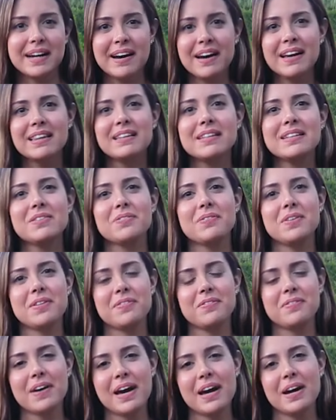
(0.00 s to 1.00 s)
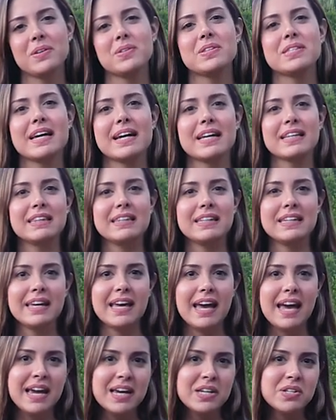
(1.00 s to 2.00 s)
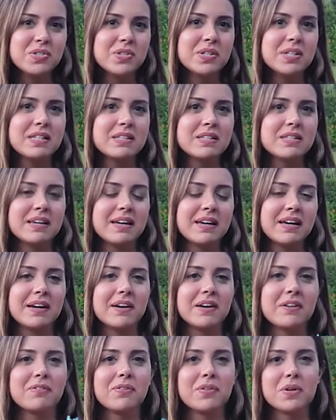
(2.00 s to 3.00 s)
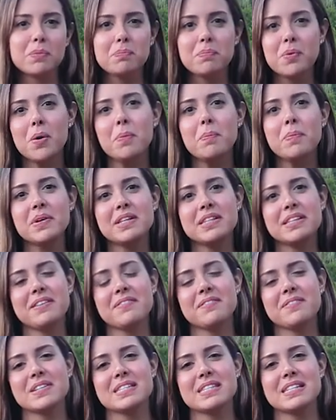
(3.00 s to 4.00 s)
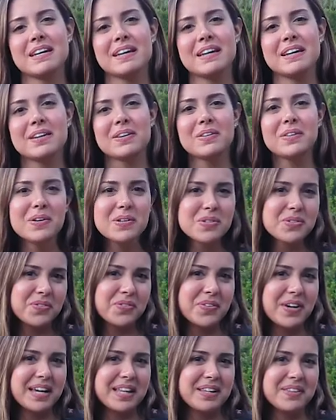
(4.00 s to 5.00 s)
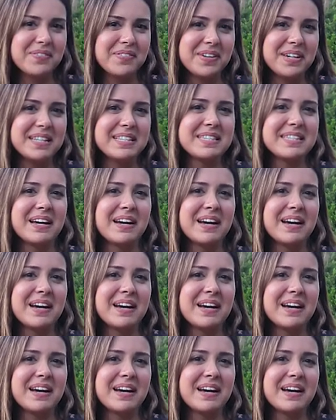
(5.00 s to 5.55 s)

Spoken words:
island, we found that the agent for the property was a close friend with